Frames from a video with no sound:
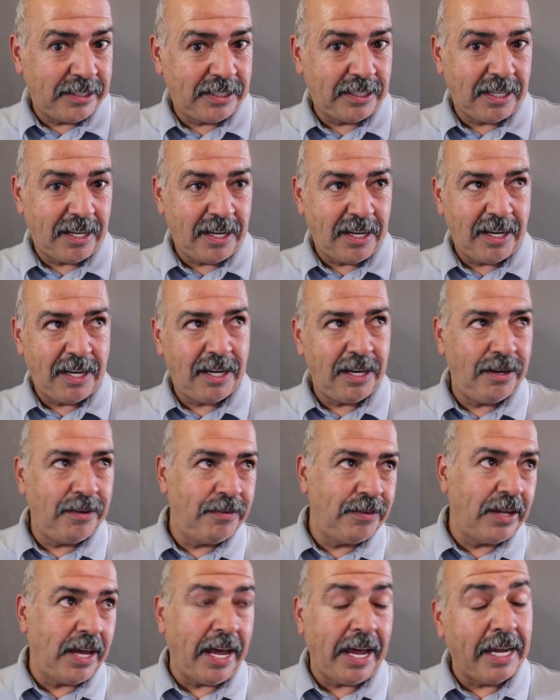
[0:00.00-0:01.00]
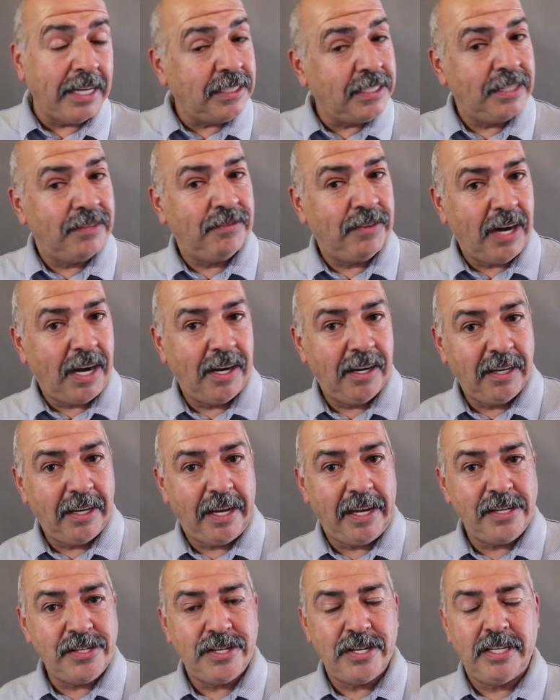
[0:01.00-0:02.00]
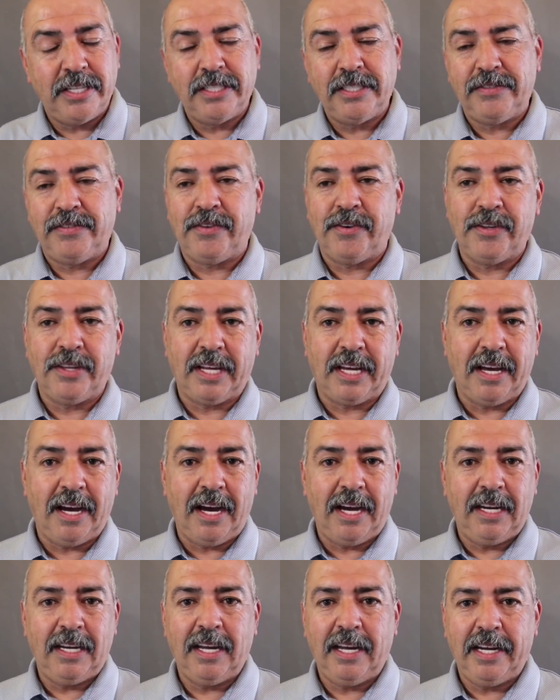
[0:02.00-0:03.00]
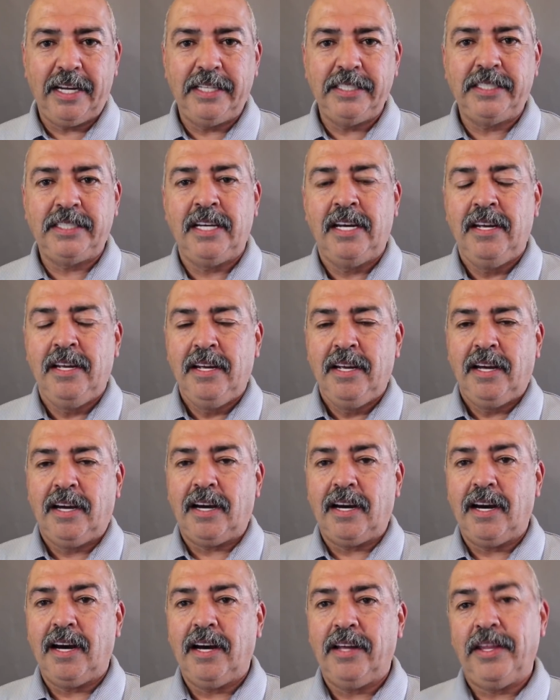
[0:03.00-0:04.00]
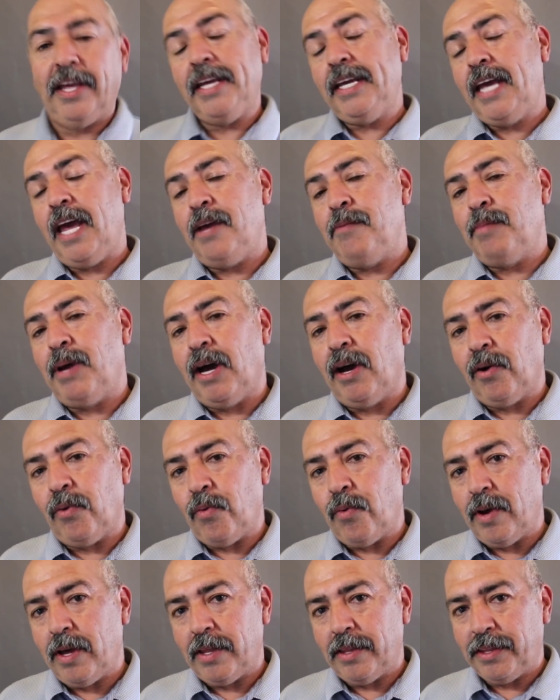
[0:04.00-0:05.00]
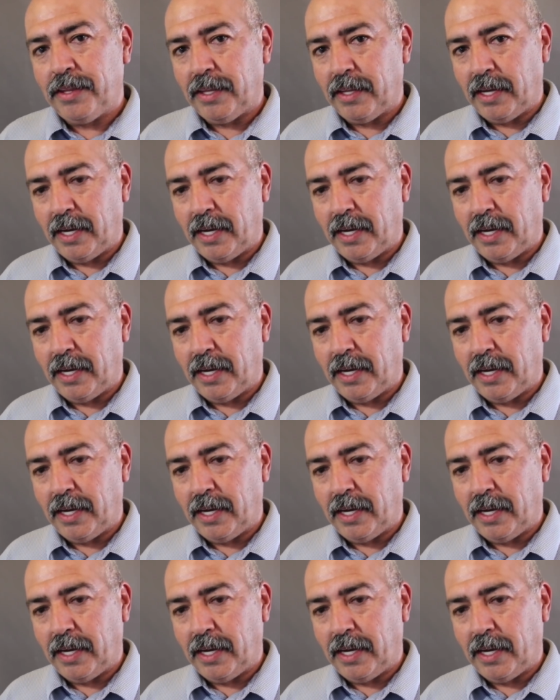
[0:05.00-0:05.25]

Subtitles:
the ASIN violations for the guidelines. They came out with